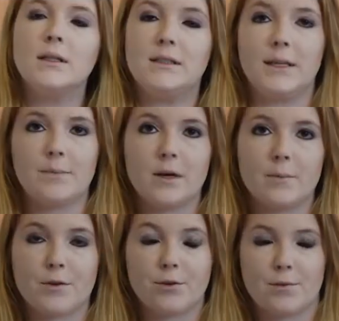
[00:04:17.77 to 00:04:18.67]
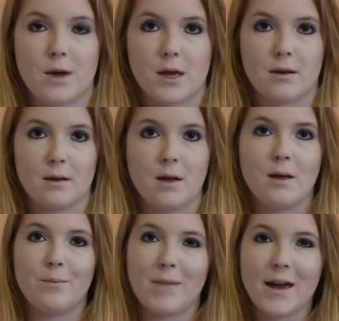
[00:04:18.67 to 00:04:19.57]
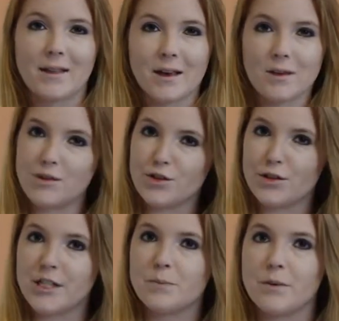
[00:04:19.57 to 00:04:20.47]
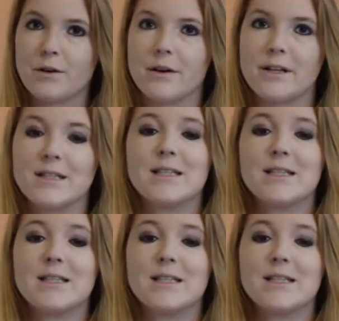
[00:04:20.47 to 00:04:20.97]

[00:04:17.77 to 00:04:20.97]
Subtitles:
Tip number 3. Make that user experience